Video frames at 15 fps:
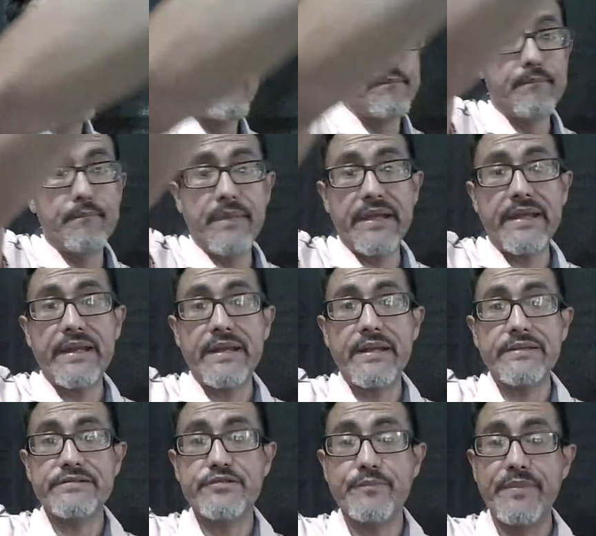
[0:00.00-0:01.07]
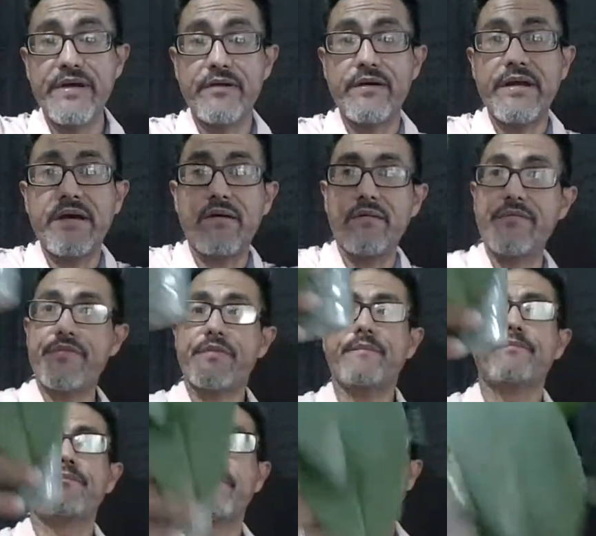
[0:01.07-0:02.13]
making it to better health.
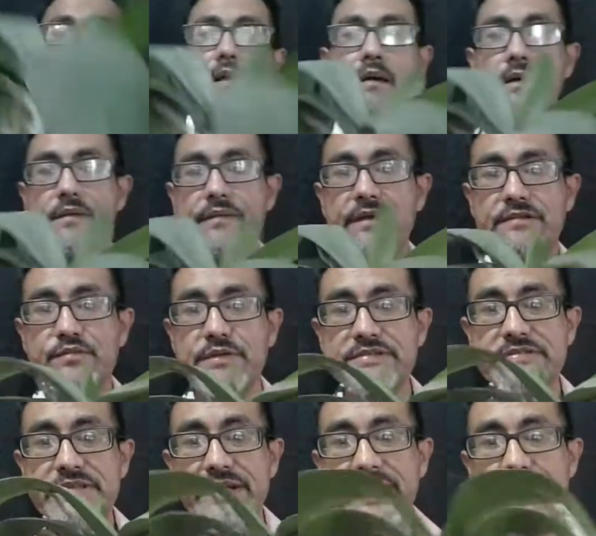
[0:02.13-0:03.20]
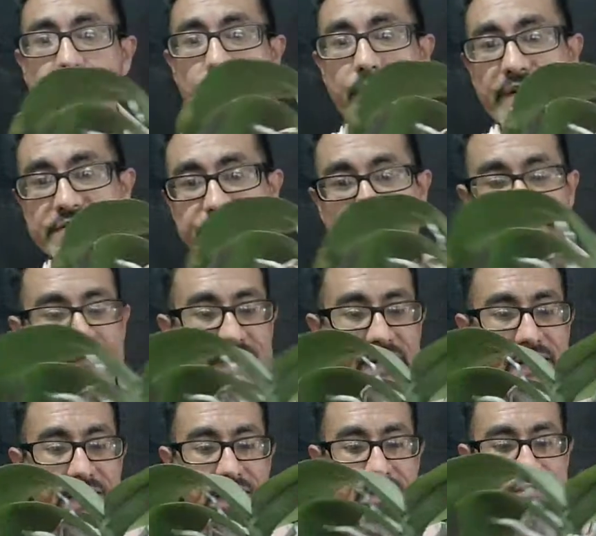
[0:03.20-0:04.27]
This one's another rescued
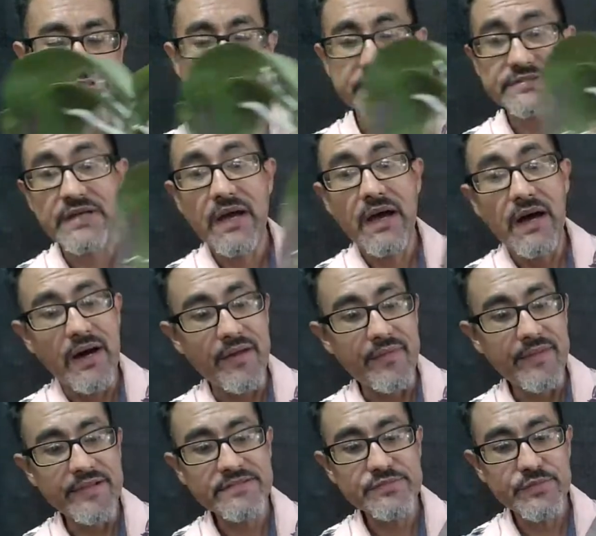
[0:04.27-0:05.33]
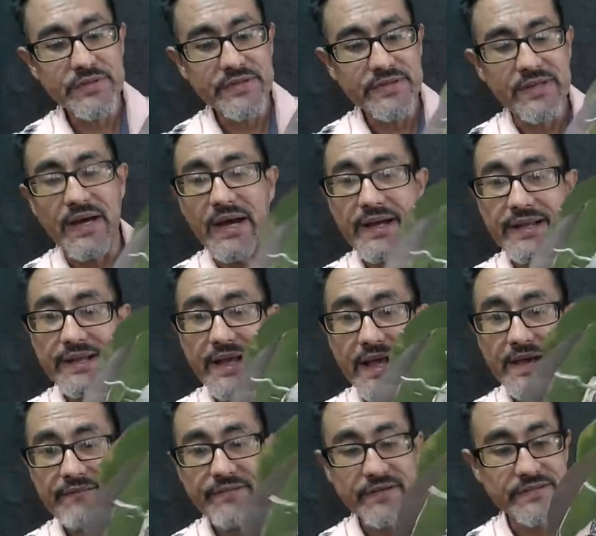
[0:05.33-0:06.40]
Phalaenopsis. On this one I
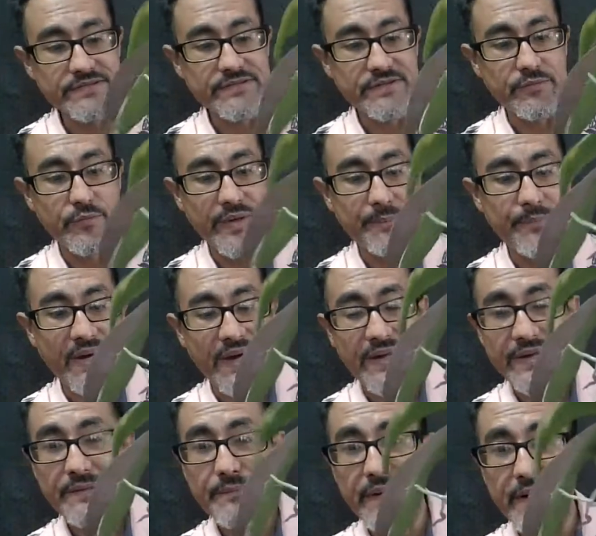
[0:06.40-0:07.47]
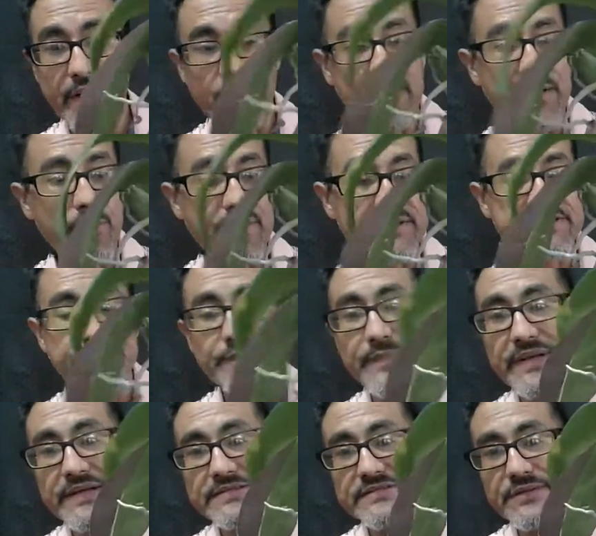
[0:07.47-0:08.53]
haven't repotted, but I only rescued
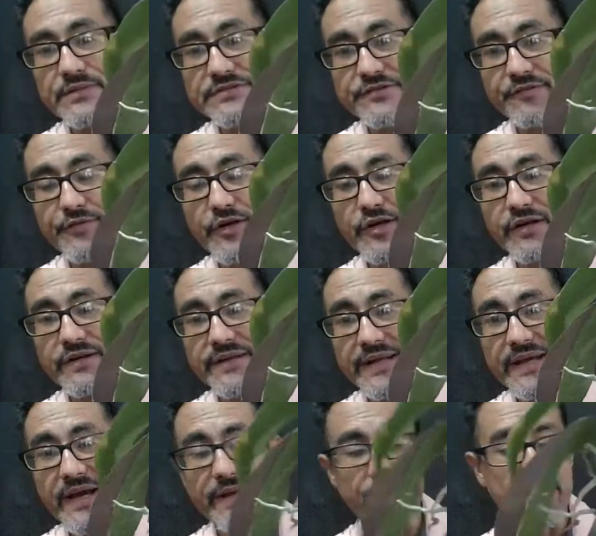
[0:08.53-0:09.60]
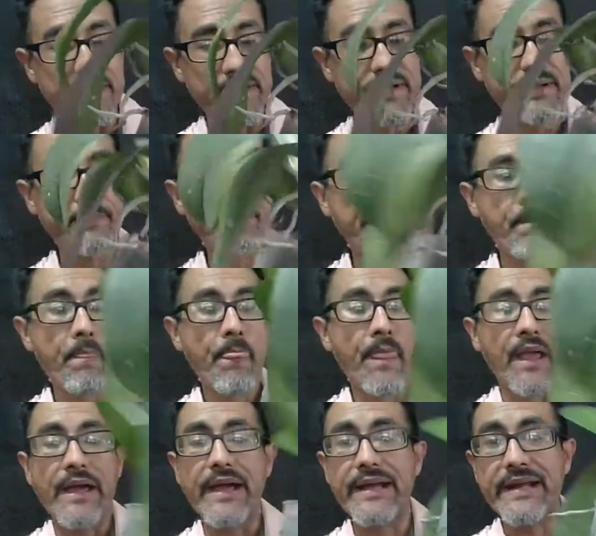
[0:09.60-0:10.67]
because it was severely dehydrated,
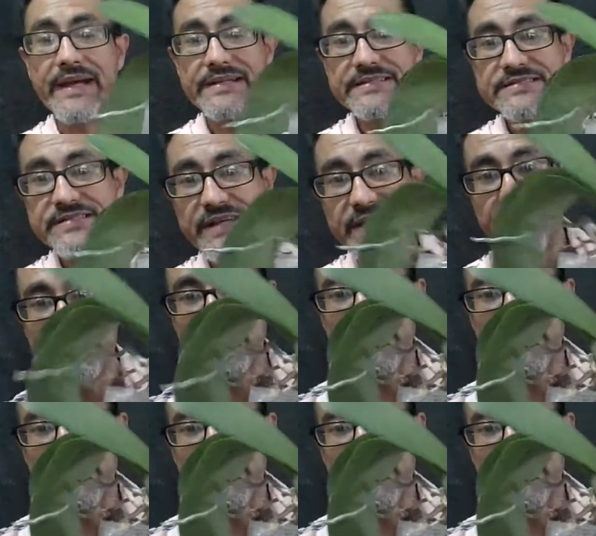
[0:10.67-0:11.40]
and I decided to